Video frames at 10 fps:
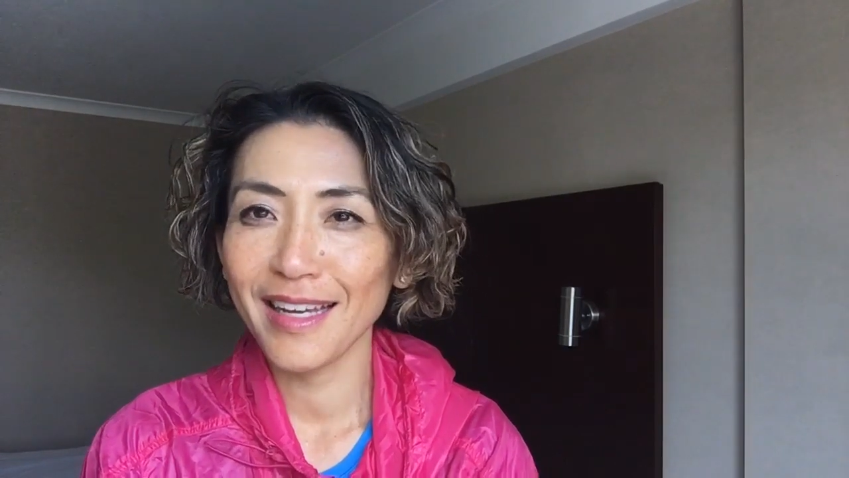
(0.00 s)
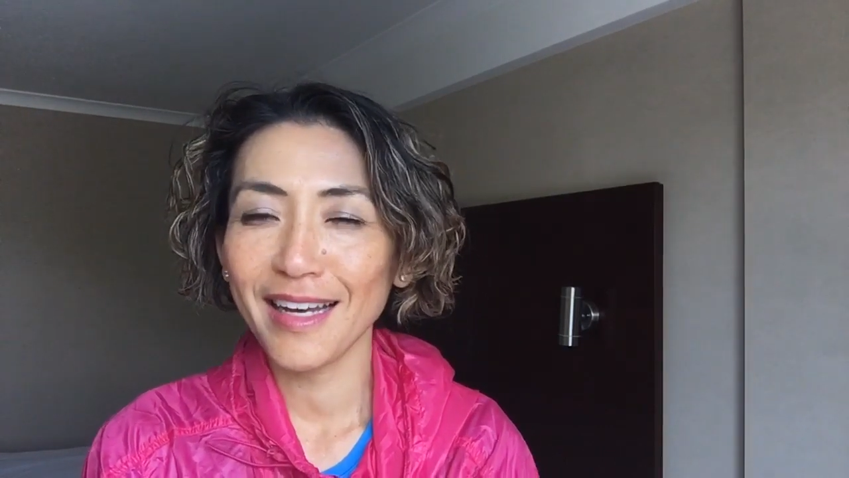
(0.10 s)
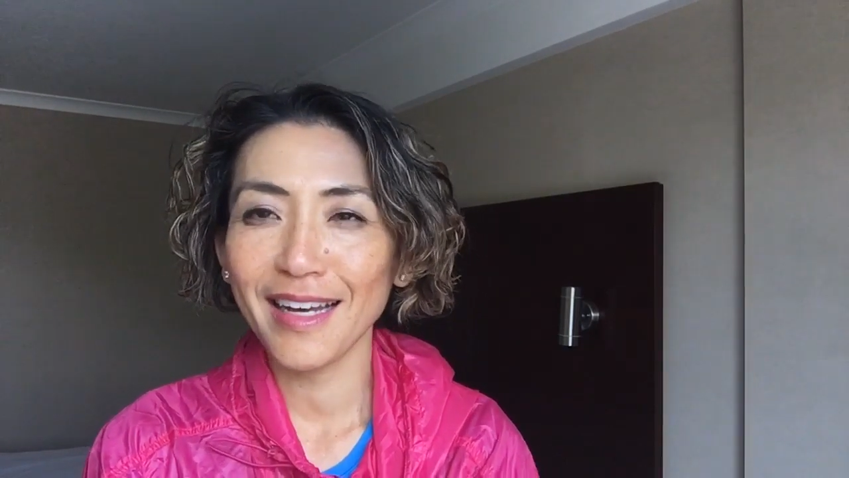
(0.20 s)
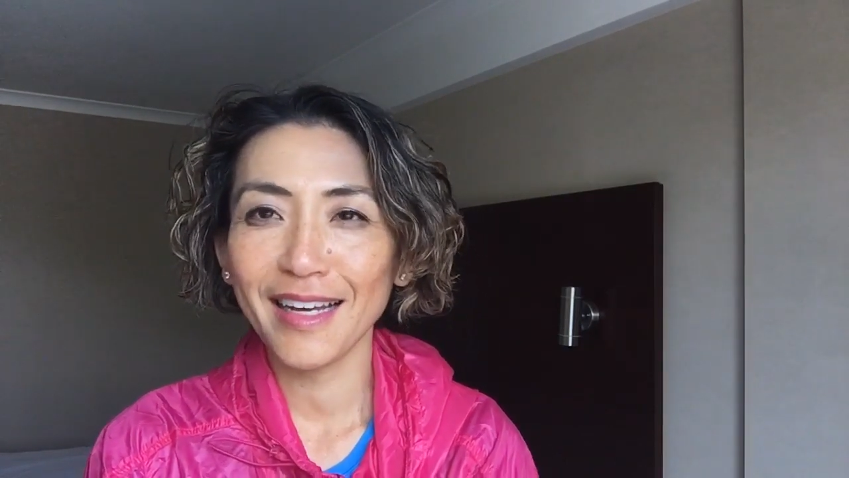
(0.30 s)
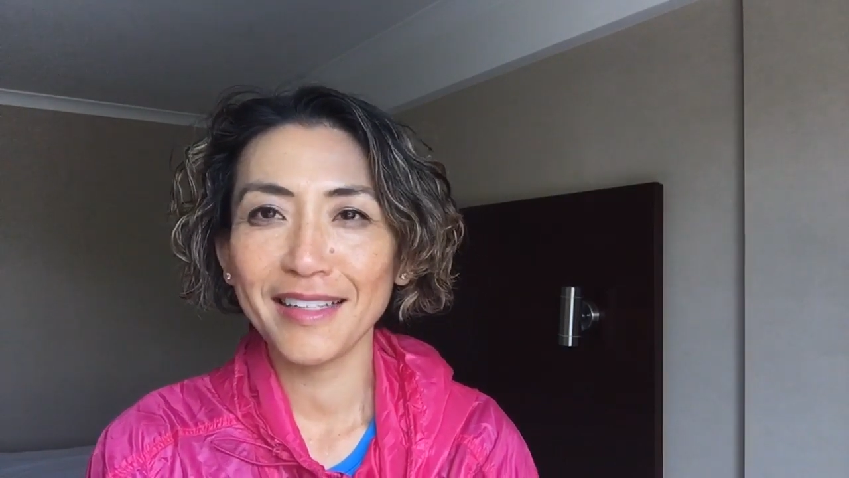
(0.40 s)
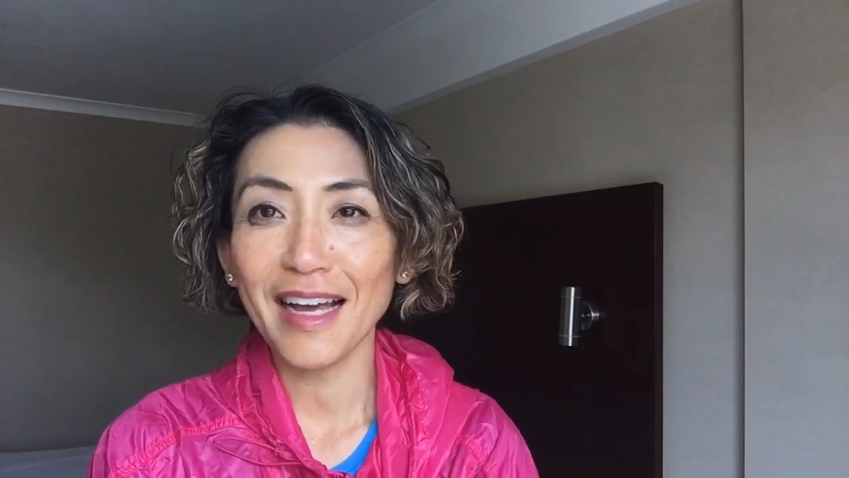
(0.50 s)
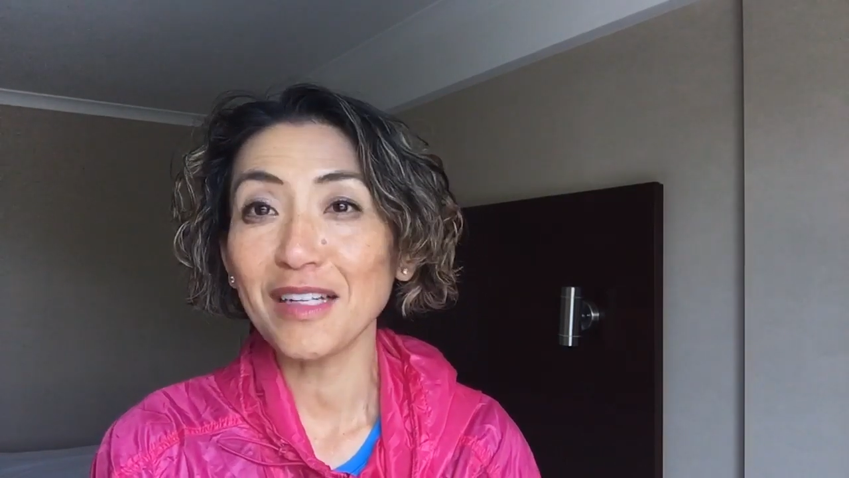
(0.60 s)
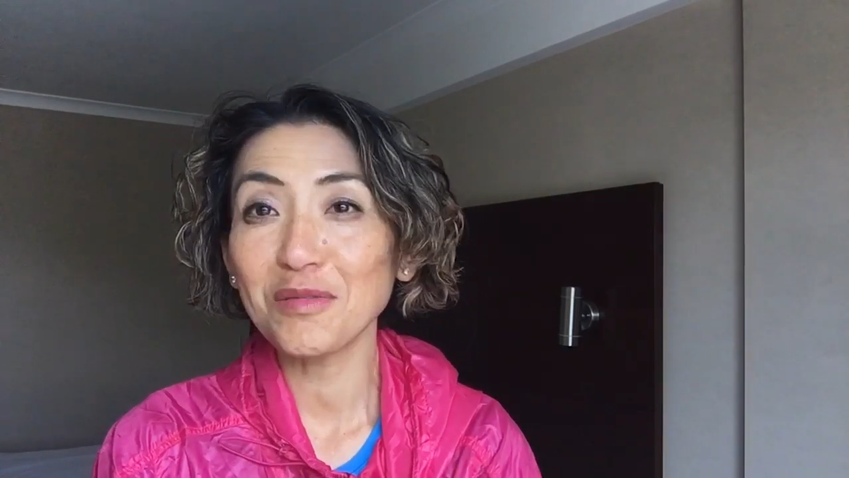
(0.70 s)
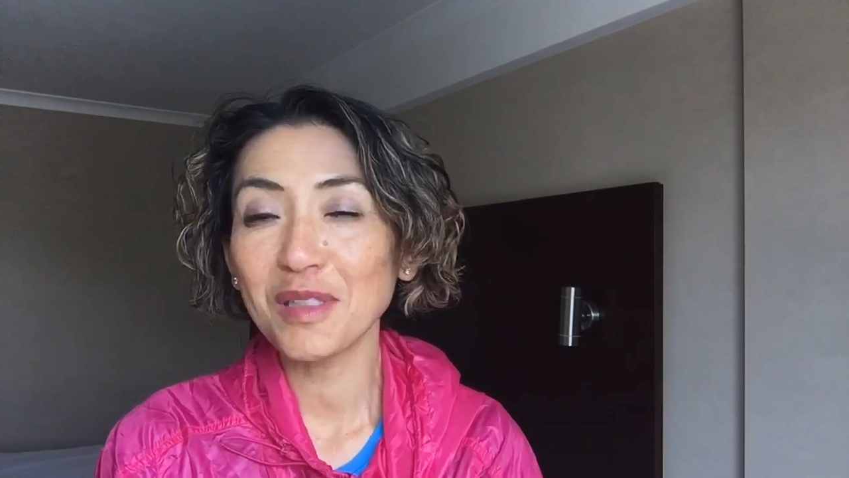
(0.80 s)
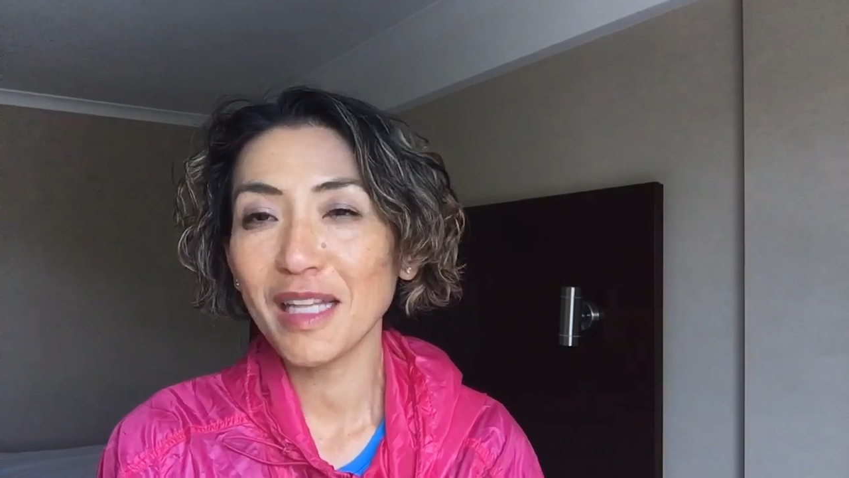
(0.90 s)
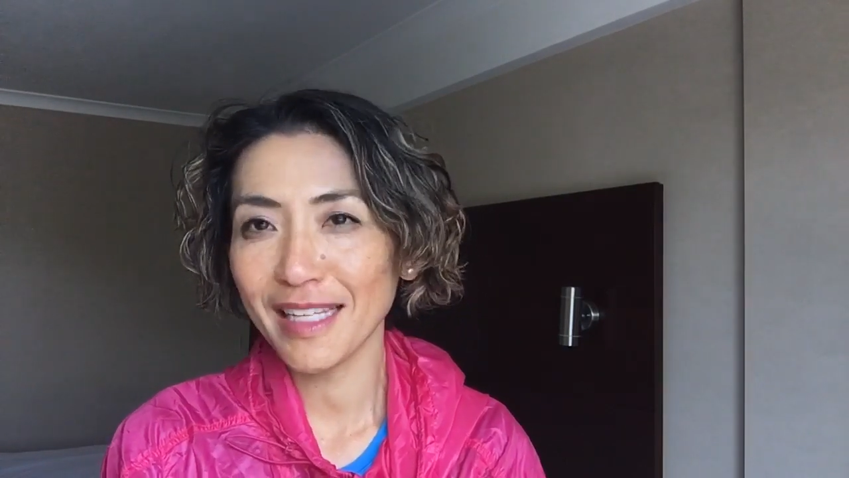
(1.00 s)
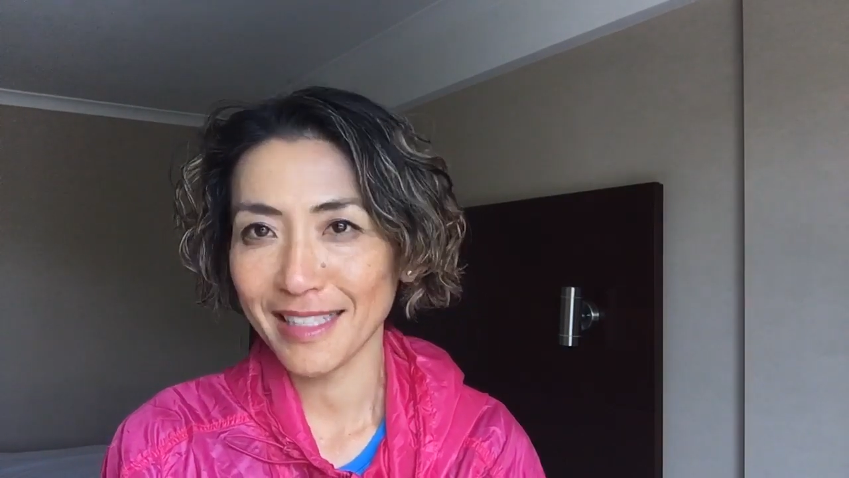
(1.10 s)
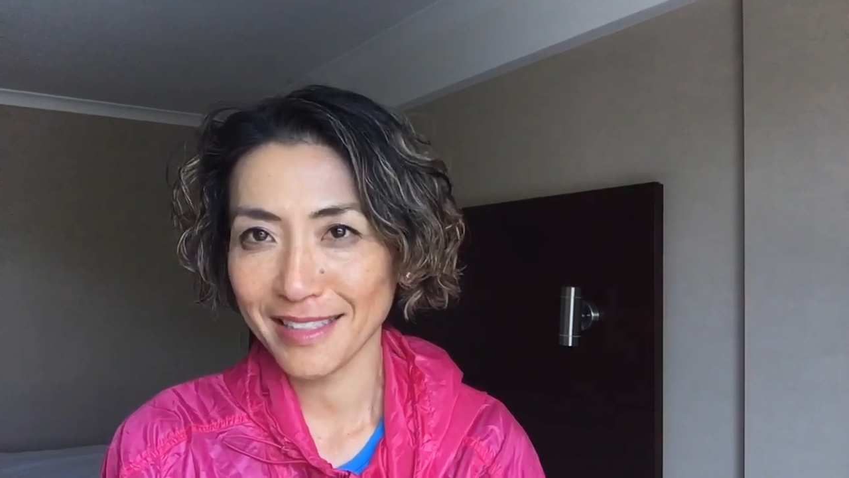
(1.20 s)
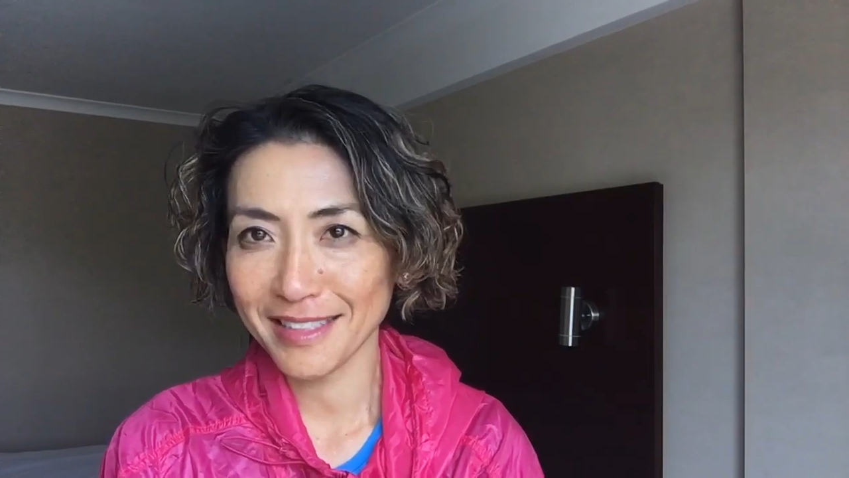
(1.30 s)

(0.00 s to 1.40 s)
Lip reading: unrelated.